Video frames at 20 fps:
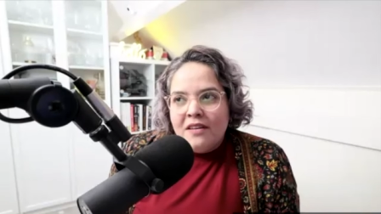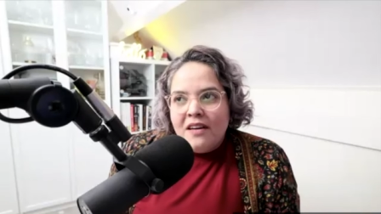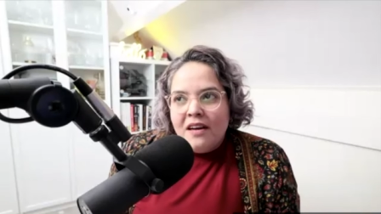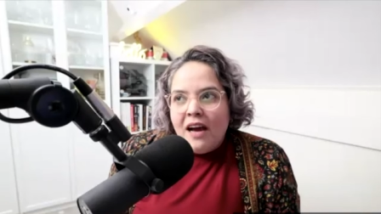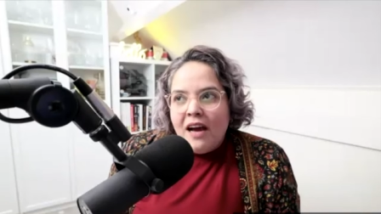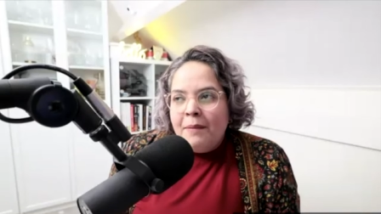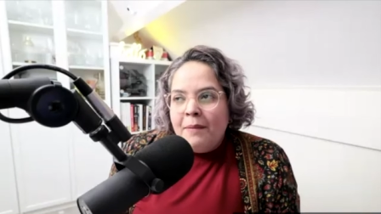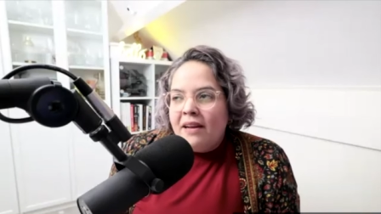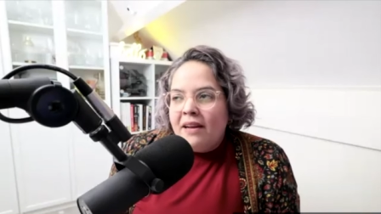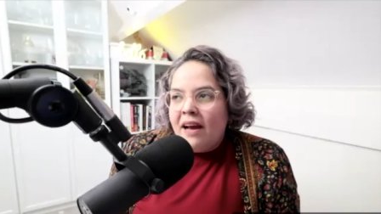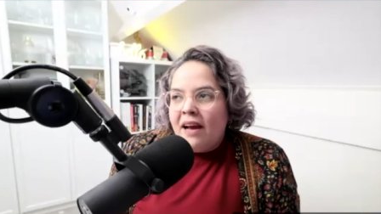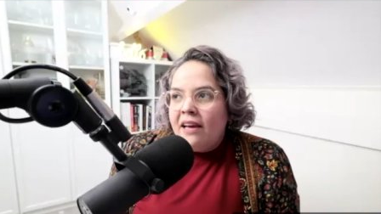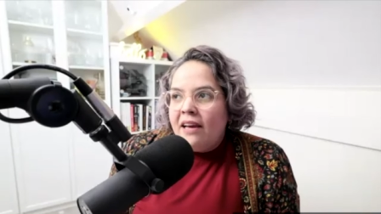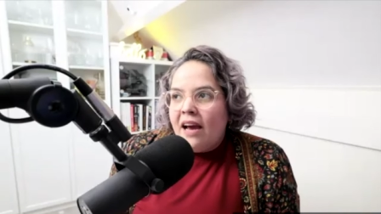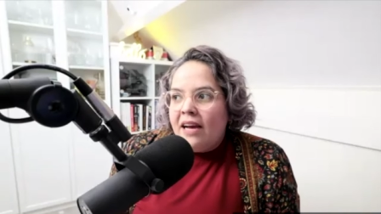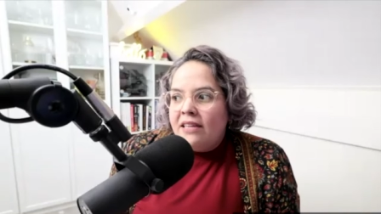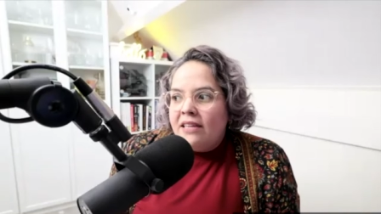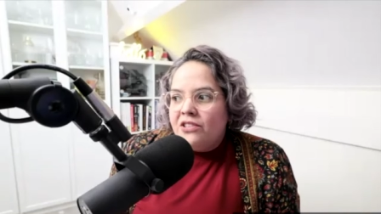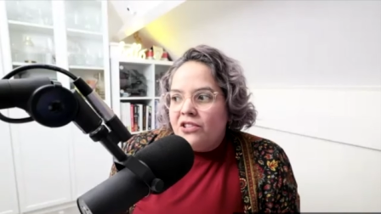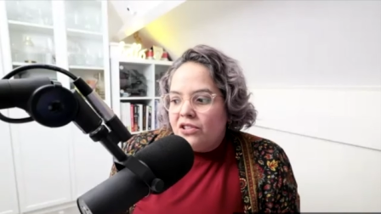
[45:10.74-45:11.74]
I mean, I,
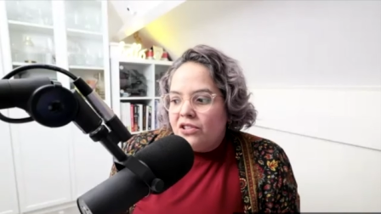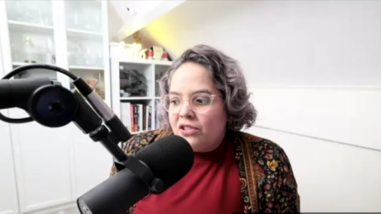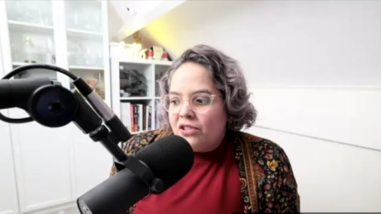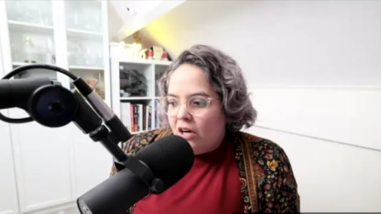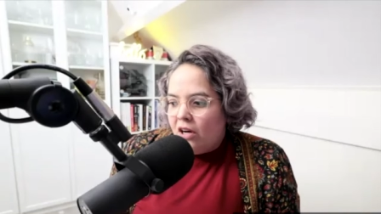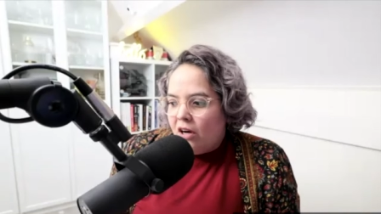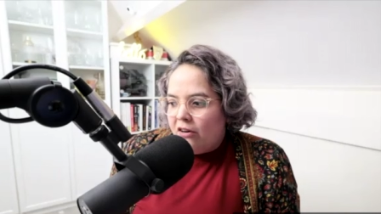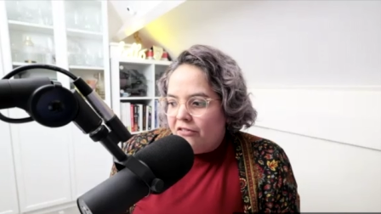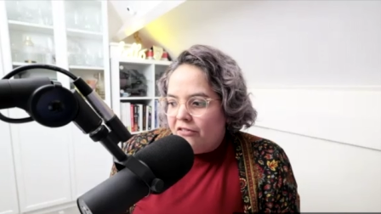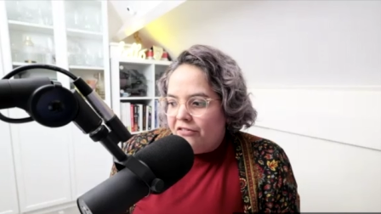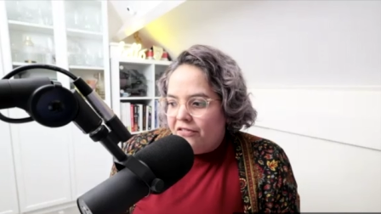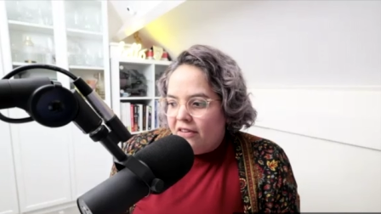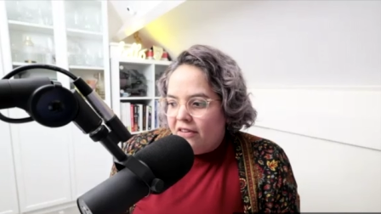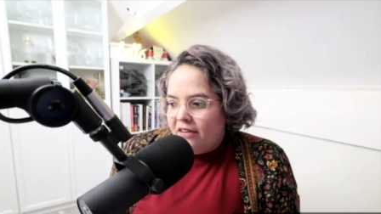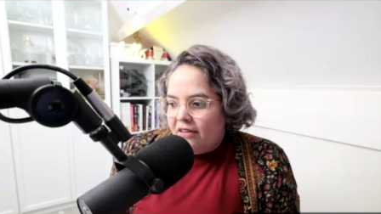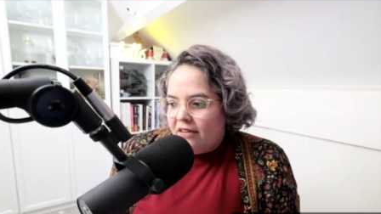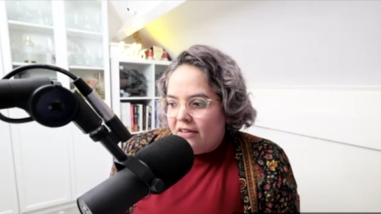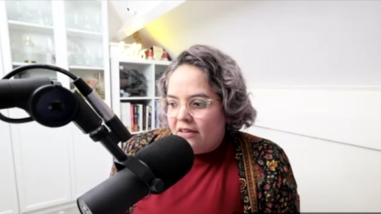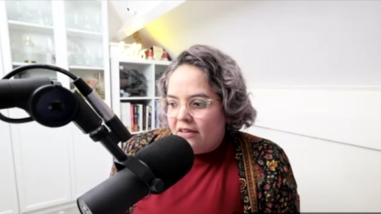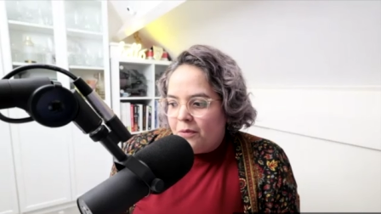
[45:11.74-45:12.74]
I just love
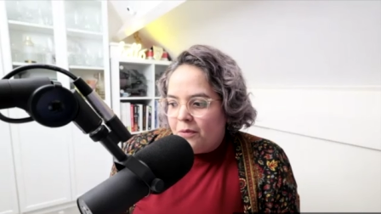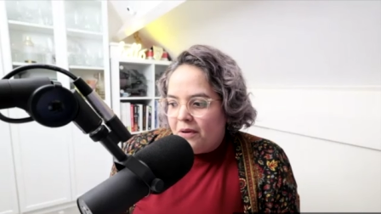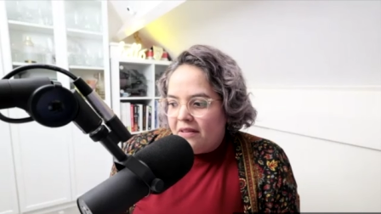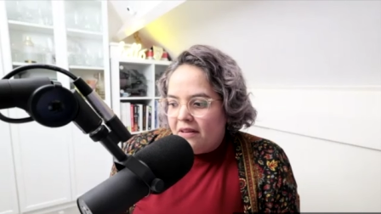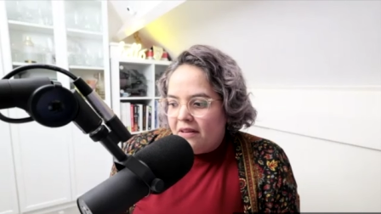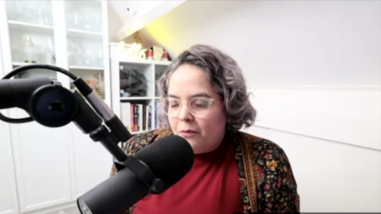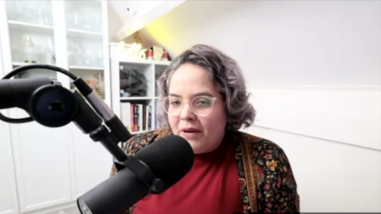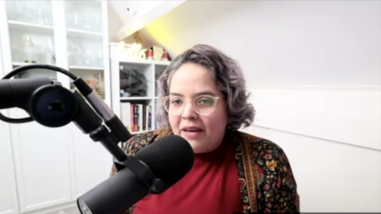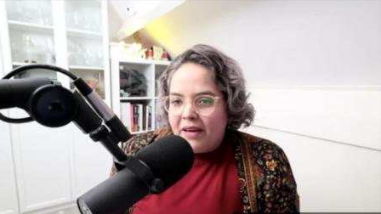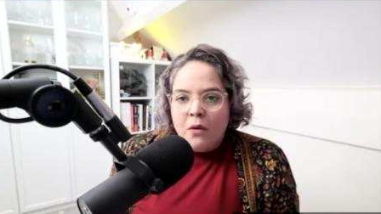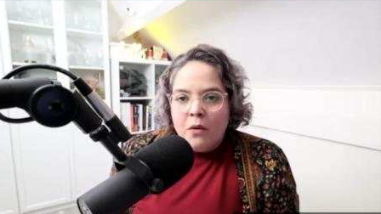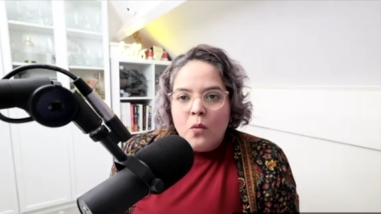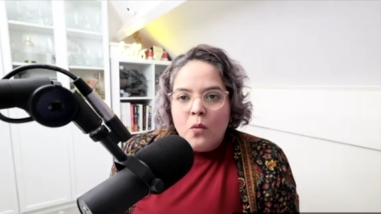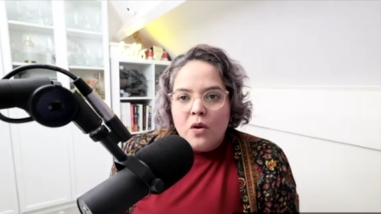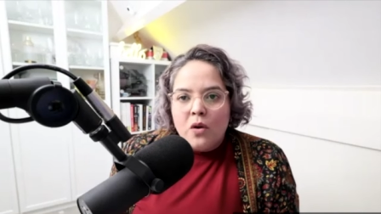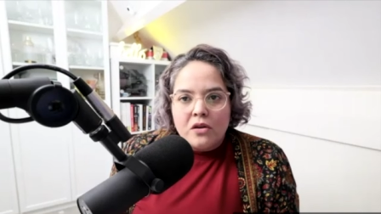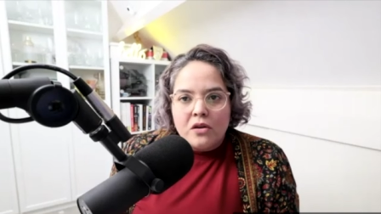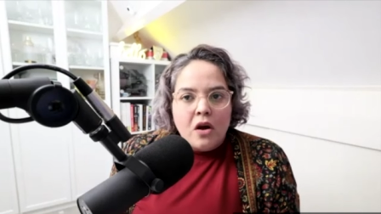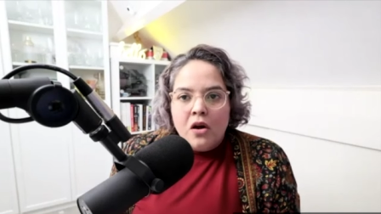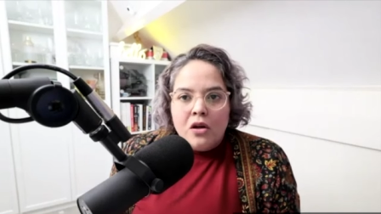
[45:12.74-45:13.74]
the, the way that we can
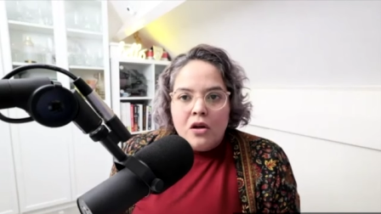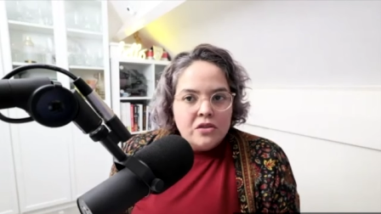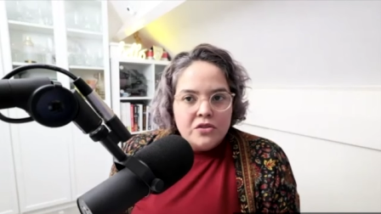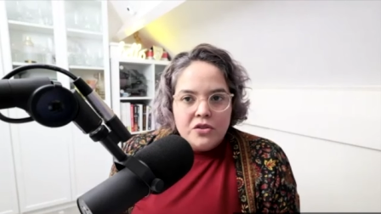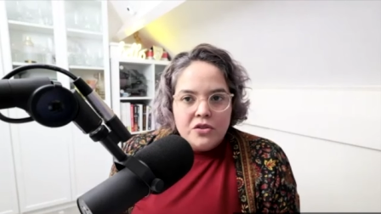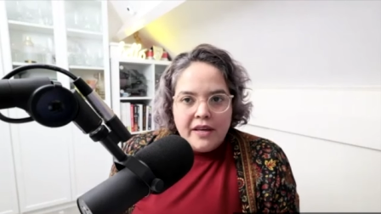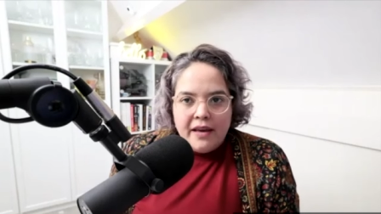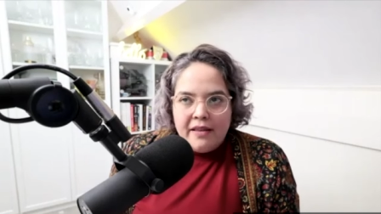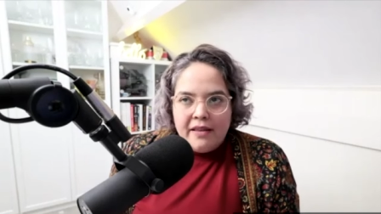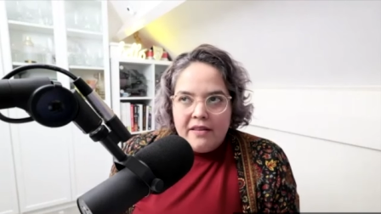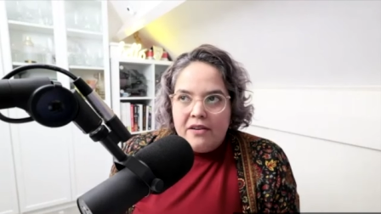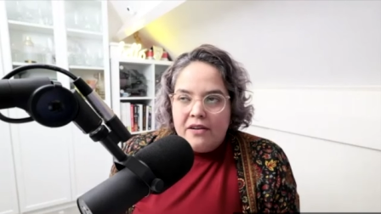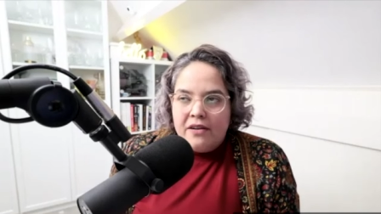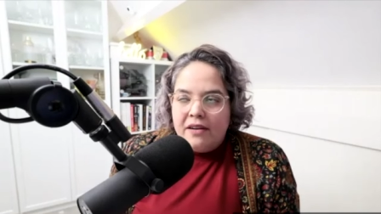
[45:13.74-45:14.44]
work all together.